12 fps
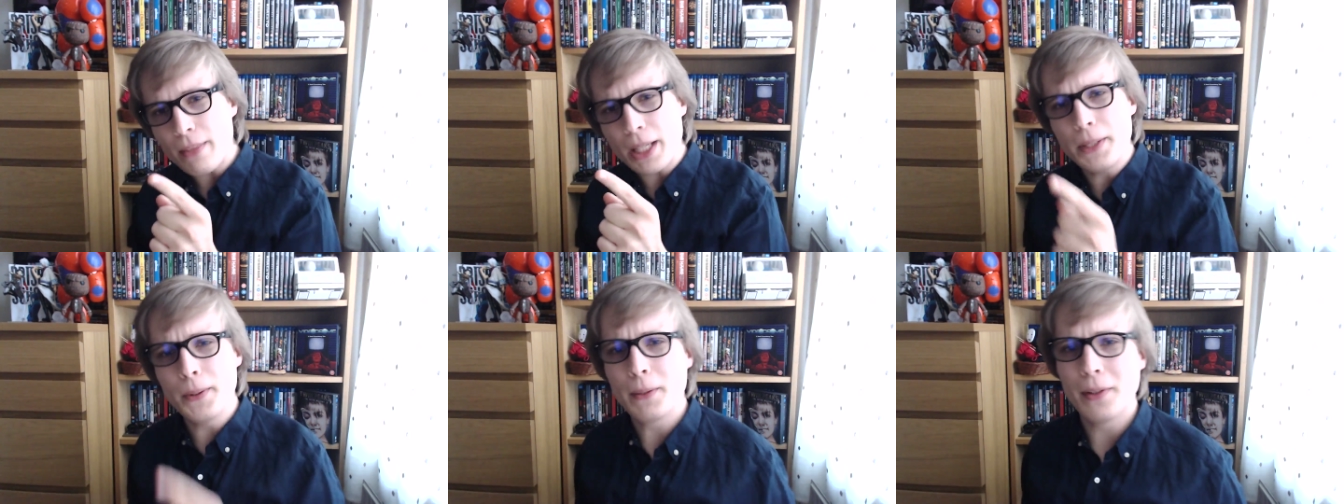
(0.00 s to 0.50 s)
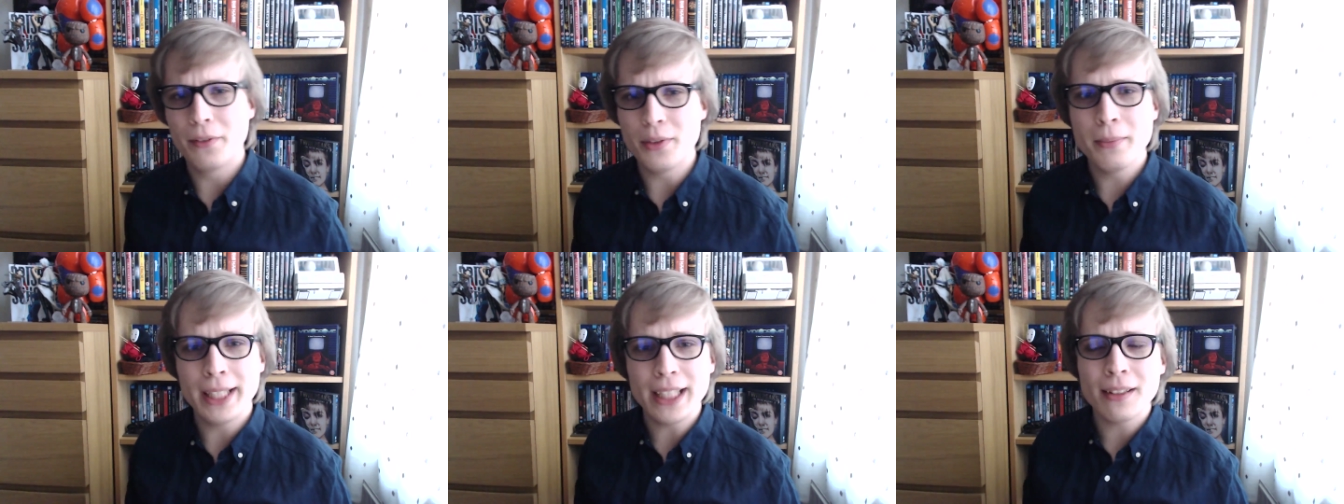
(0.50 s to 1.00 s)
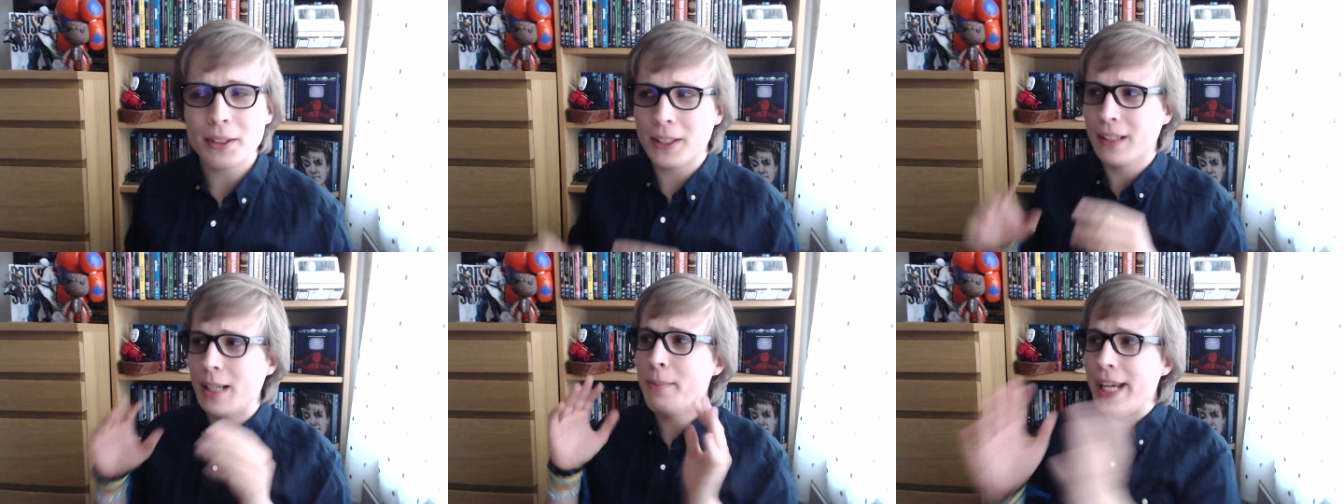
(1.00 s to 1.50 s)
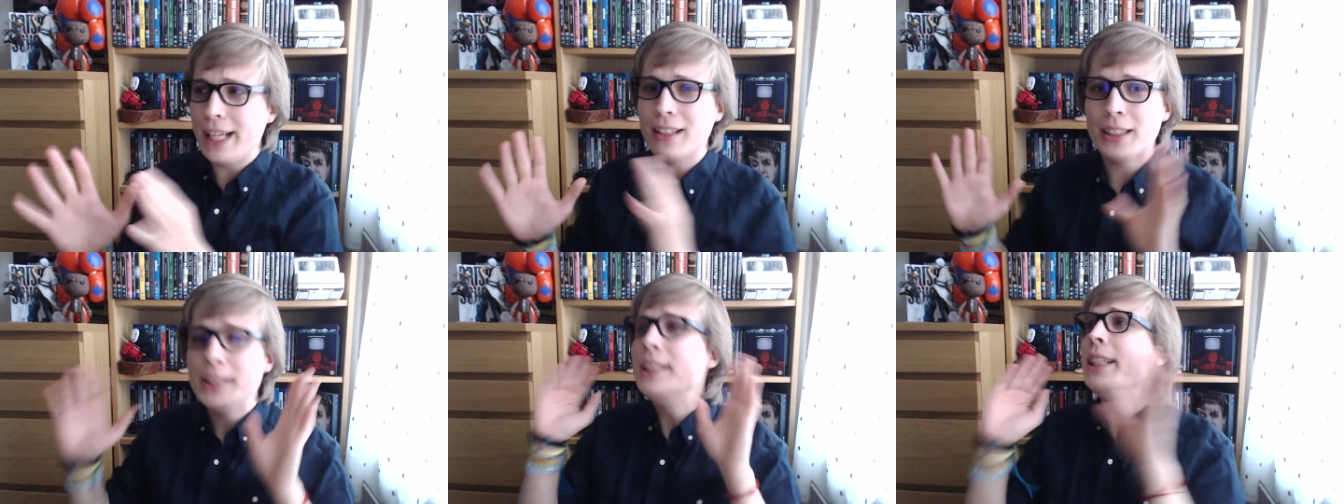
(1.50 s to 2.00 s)
you're the one for me. I was kind of like, mate,
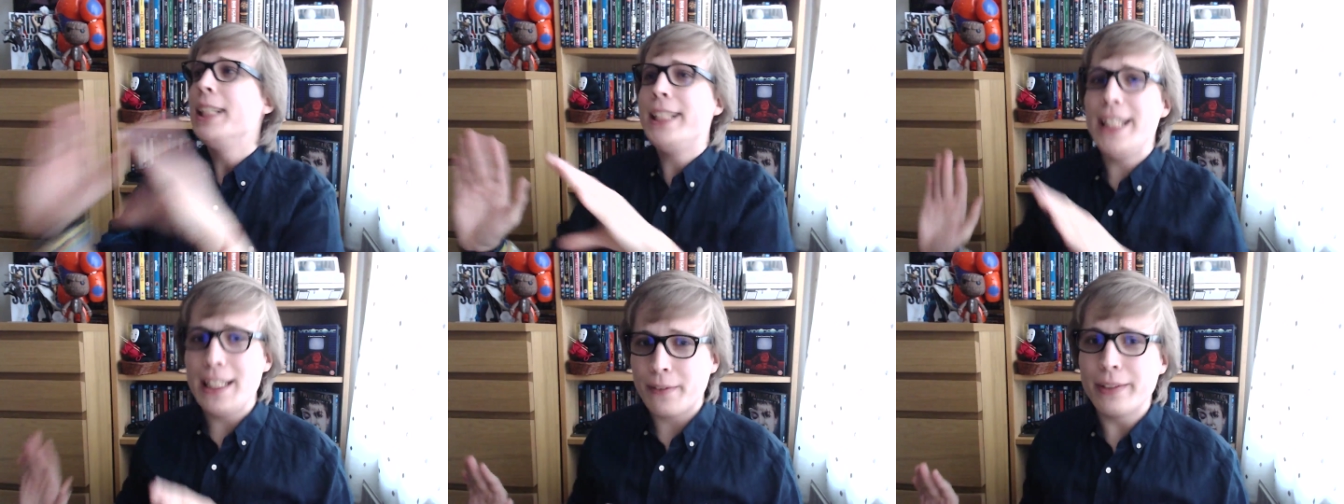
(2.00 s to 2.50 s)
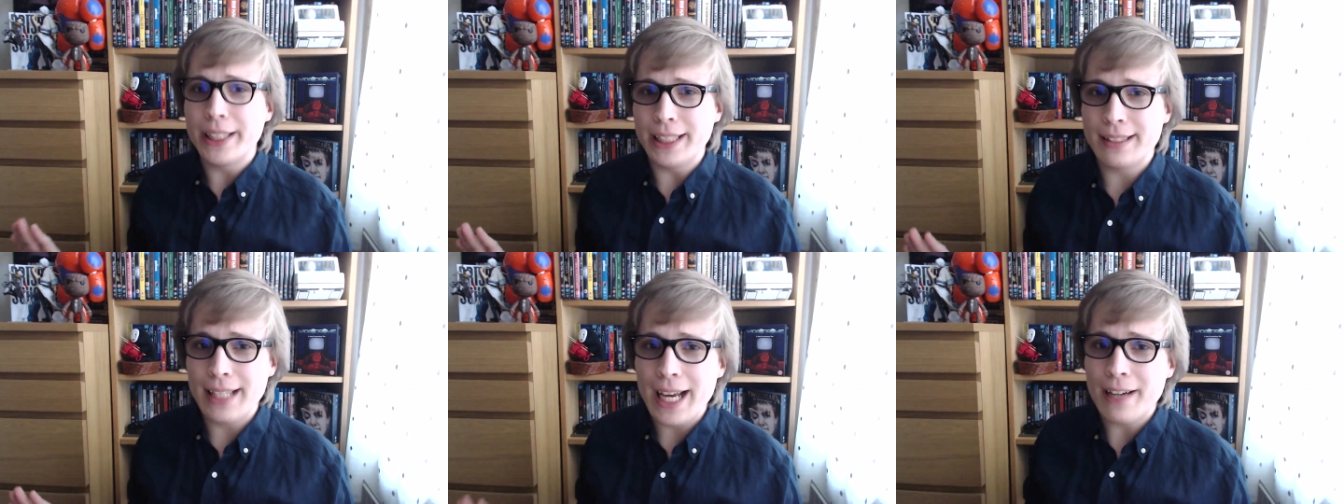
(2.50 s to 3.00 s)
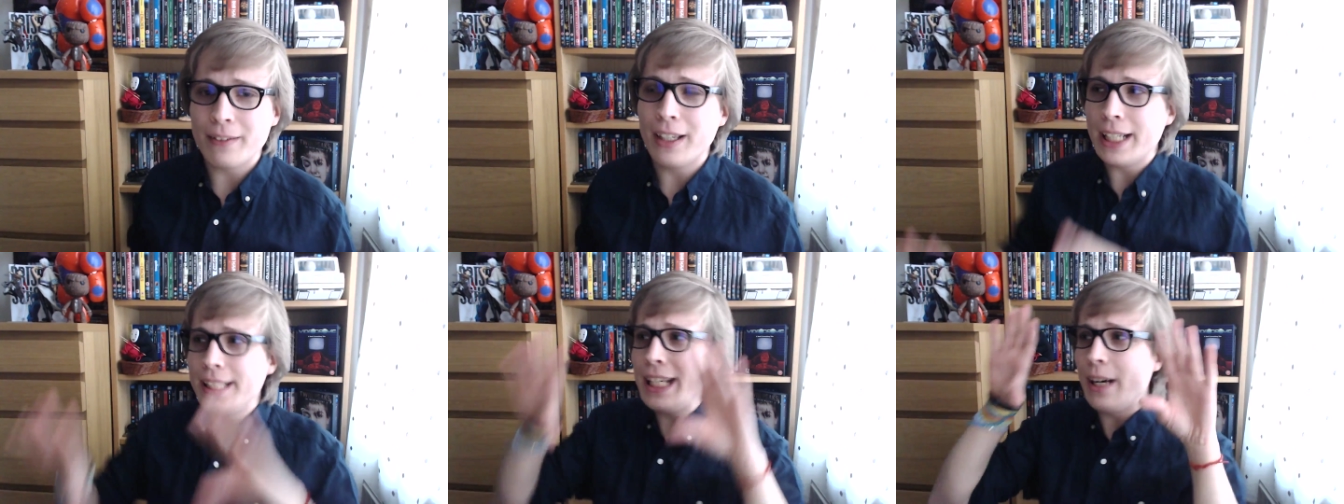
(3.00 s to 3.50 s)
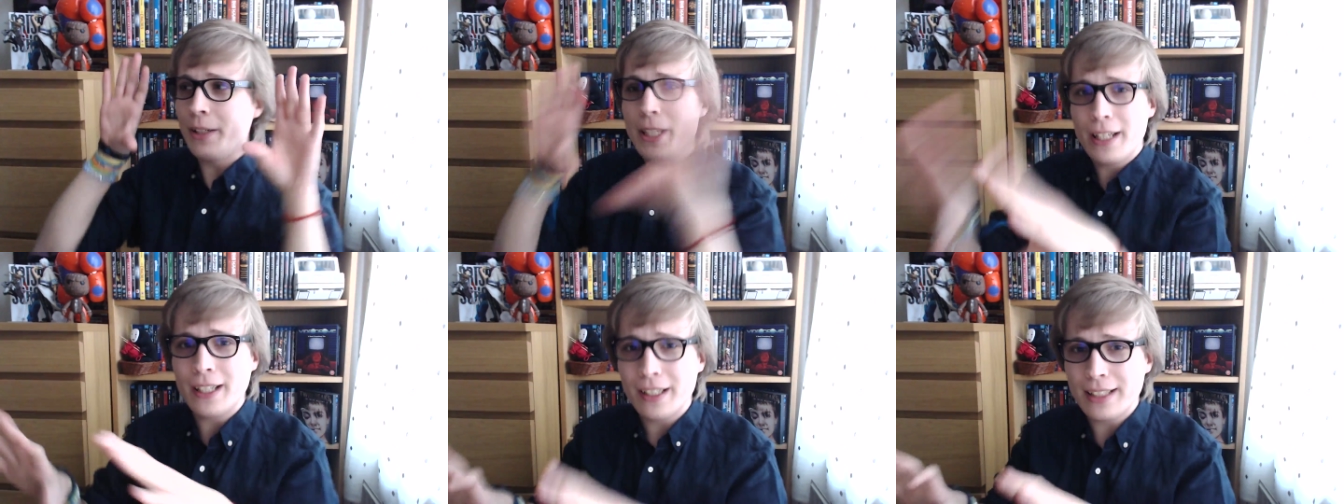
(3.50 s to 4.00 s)
you need to freaking say it right now. You need
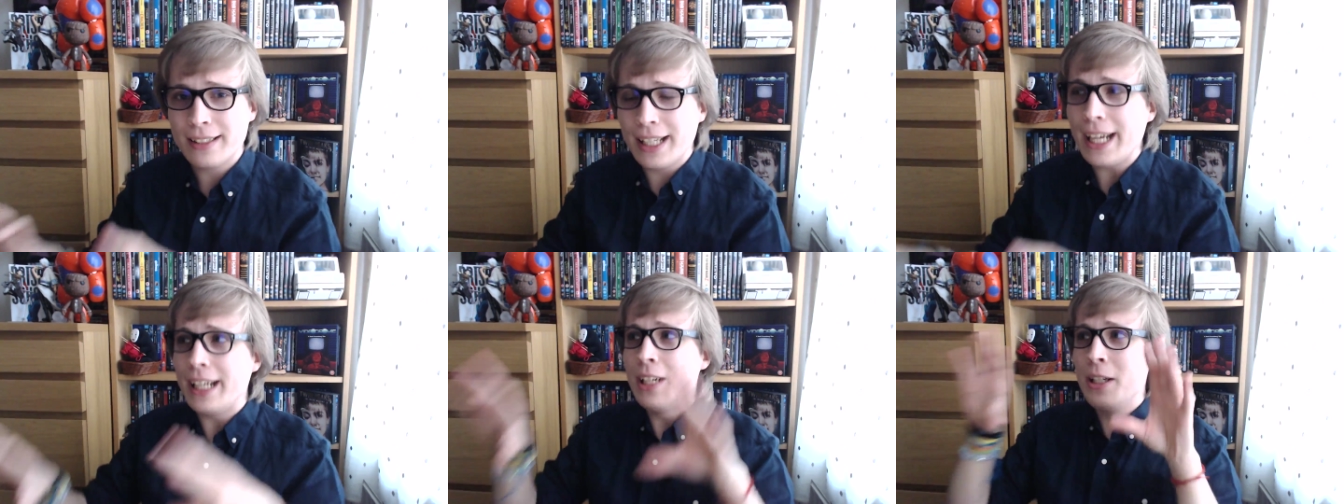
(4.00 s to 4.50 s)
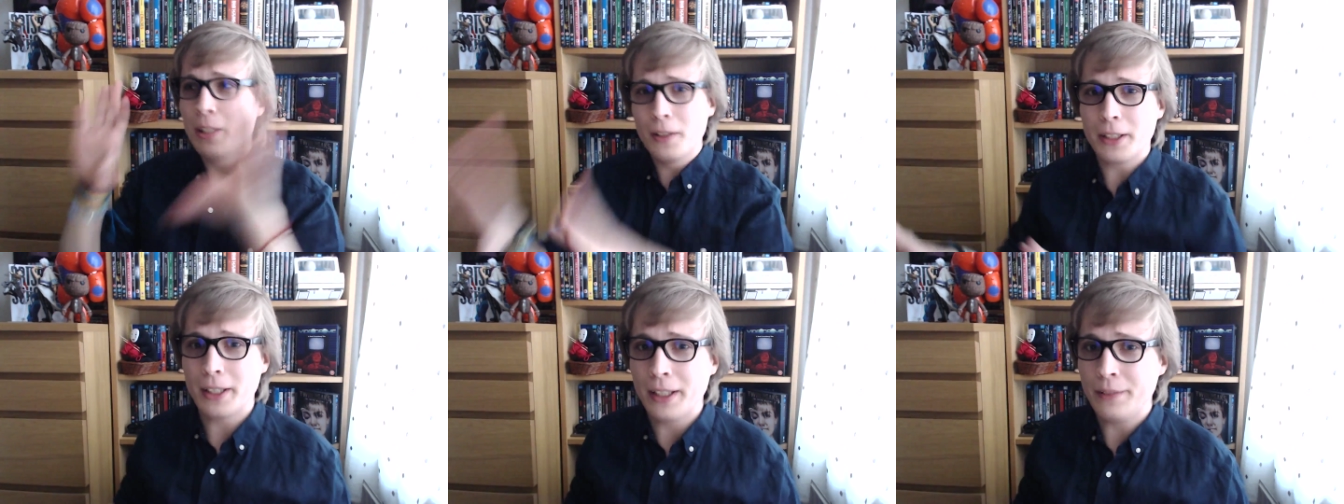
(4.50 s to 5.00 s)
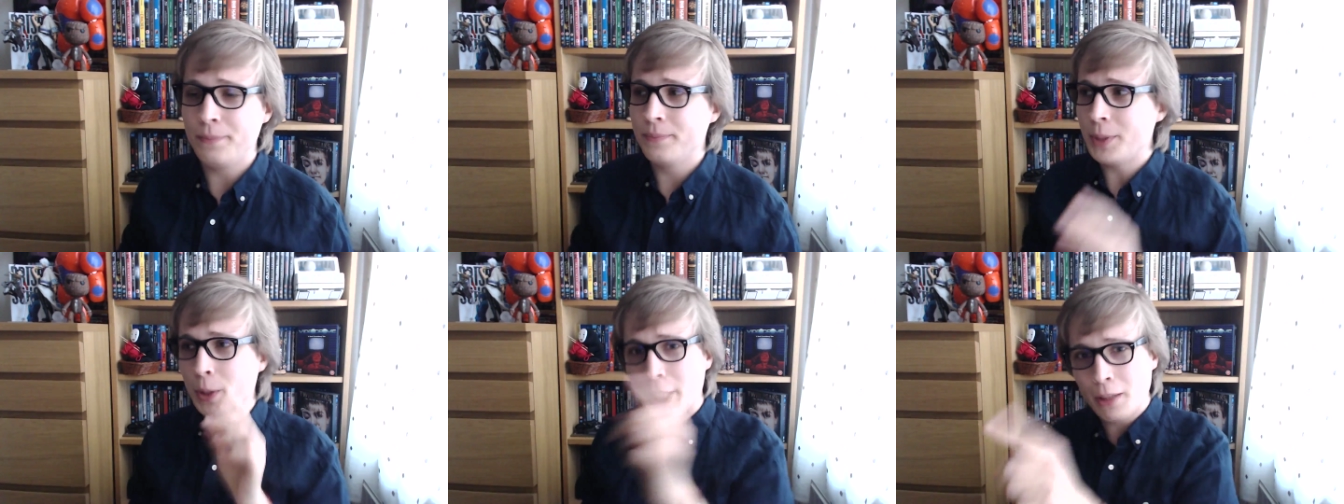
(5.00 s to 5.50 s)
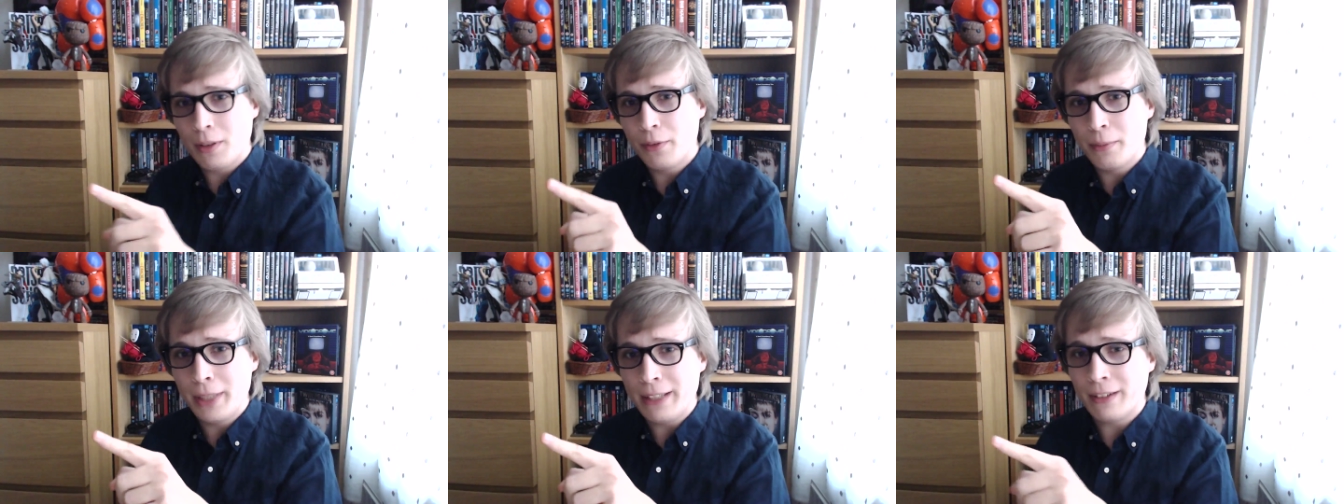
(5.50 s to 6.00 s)
to kind of say, look, girl, you're the only one
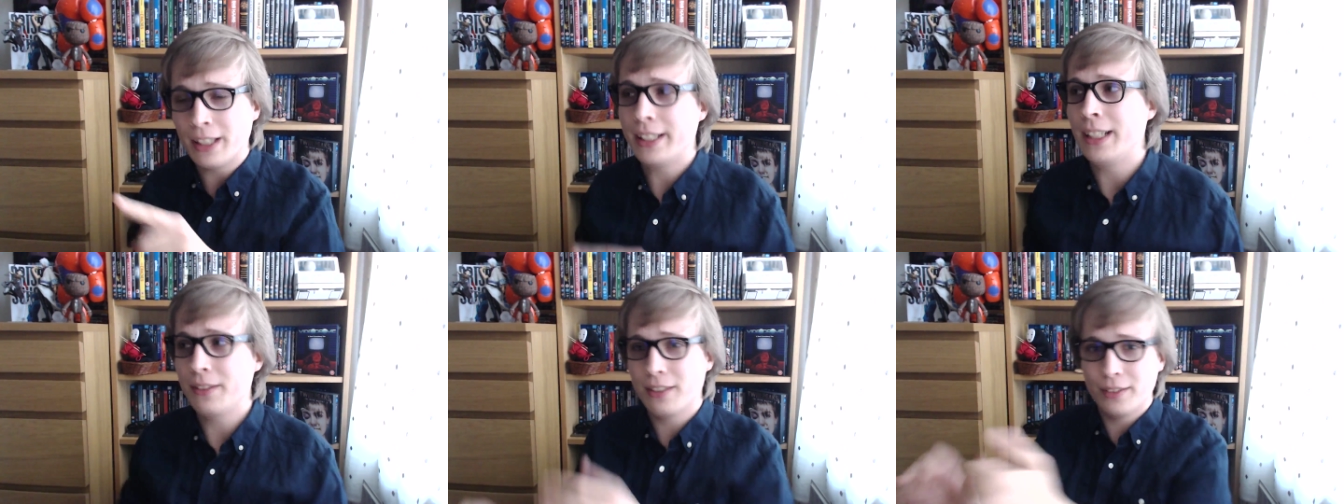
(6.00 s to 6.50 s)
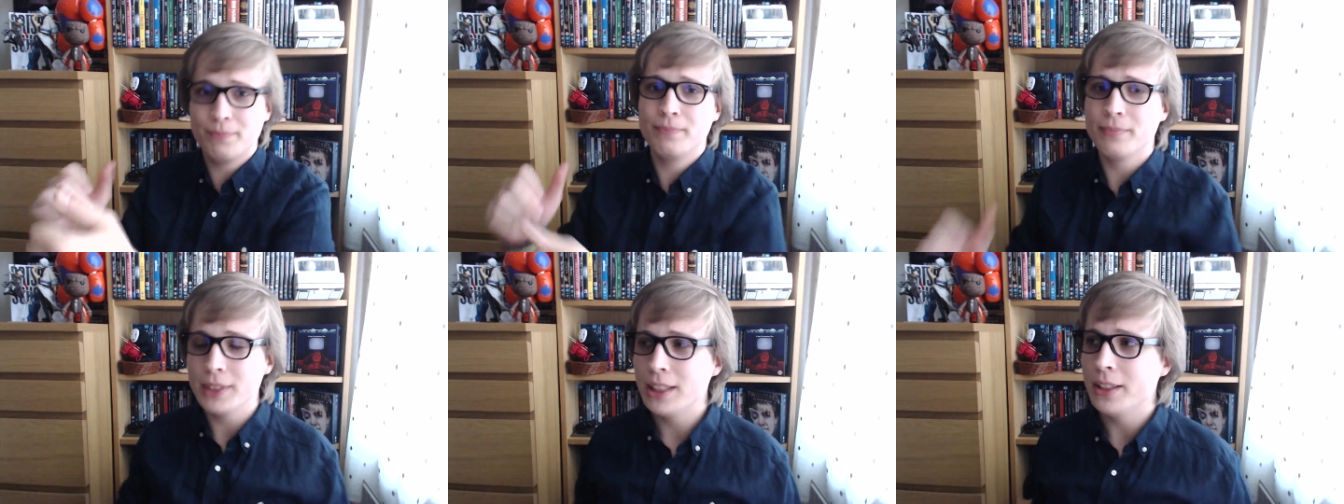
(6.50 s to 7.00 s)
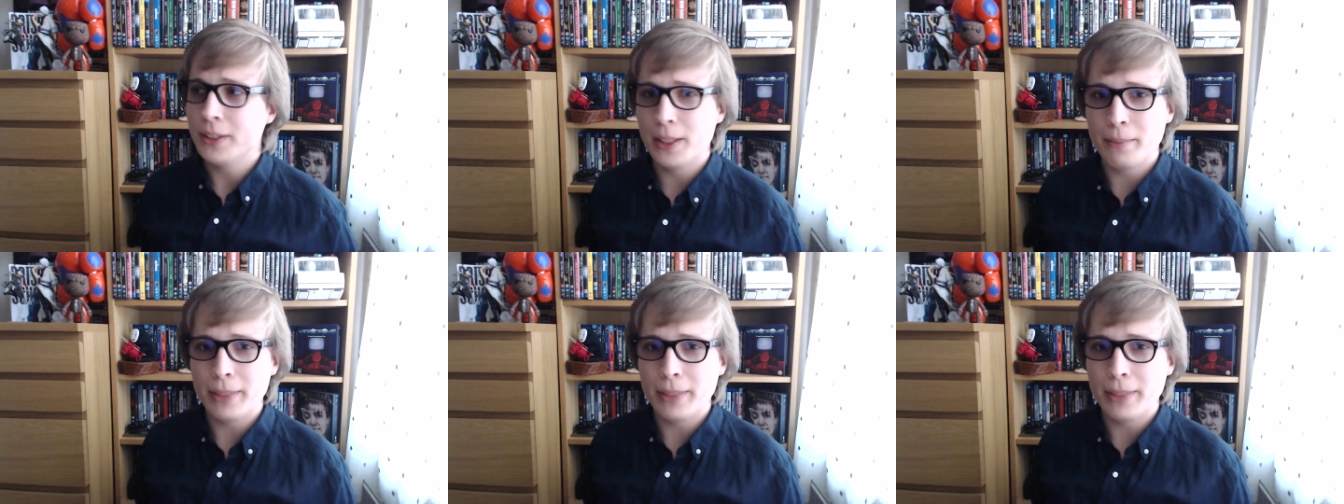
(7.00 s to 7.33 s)
for me right now, so you and